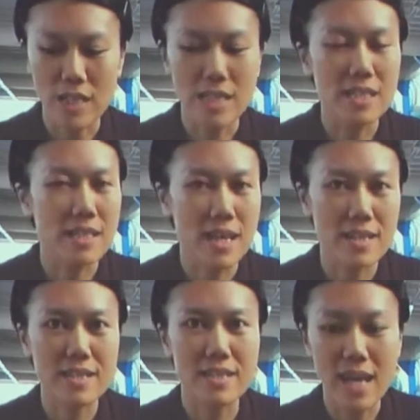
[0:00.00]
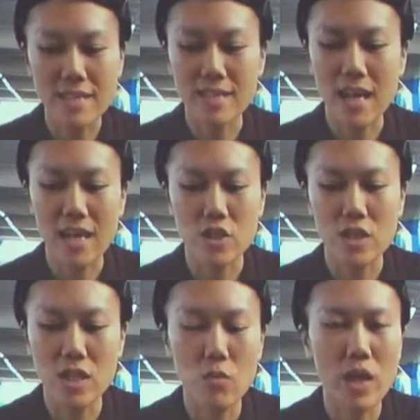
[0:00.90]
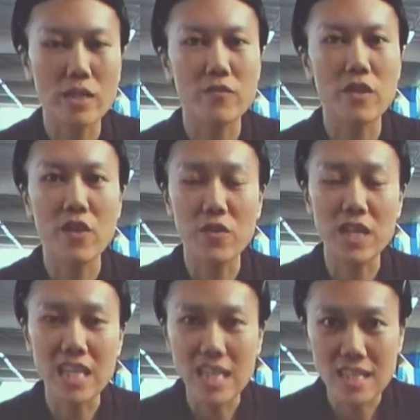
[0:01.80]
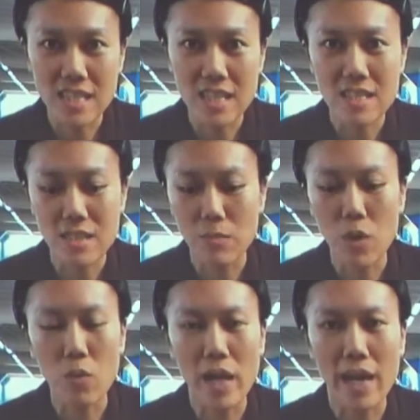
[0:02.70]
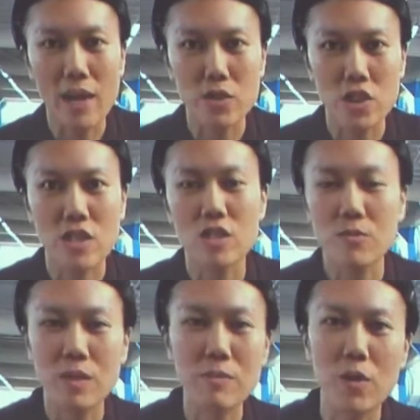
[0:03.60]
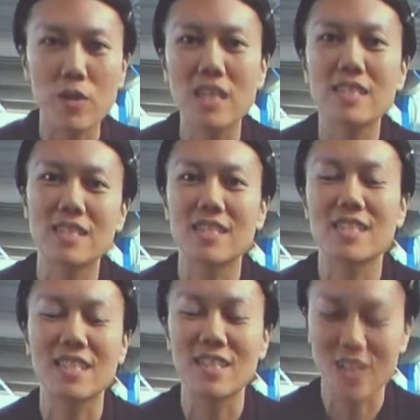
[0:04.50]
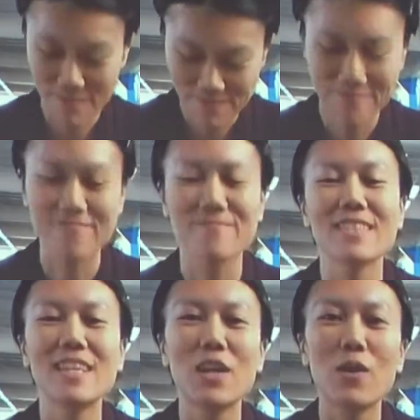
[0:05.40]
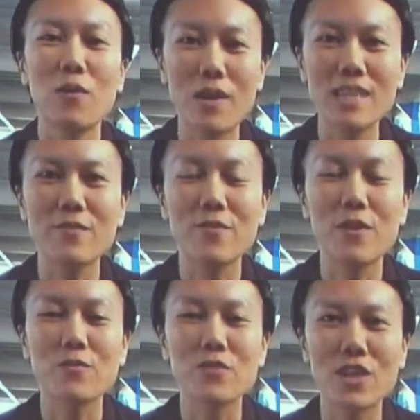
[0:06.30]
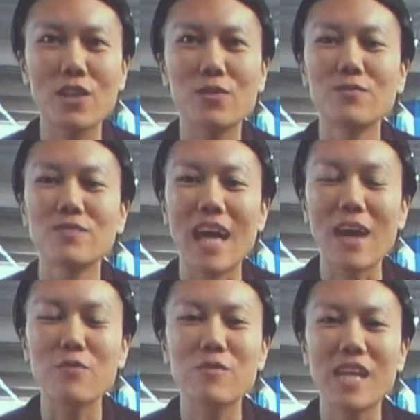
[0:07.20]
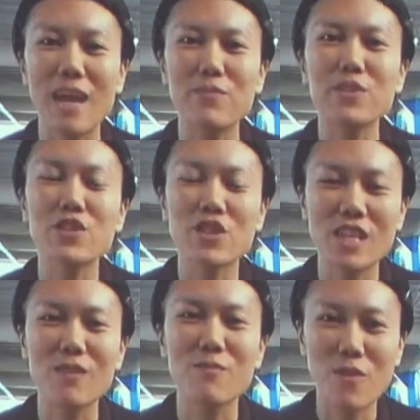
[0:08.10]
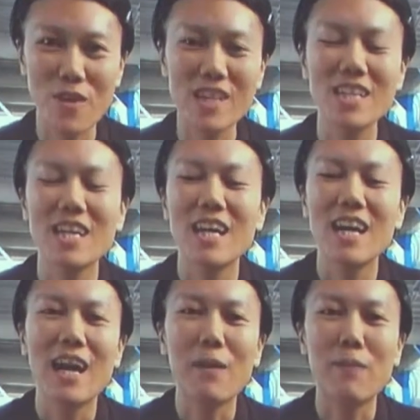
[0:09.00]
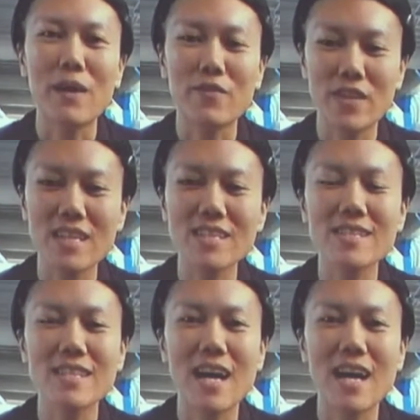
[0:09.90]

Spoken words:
And he says that's actually one of the very easy, simple way how Turkish people eat this dish. Wonderful. So I will be happy to share more about this.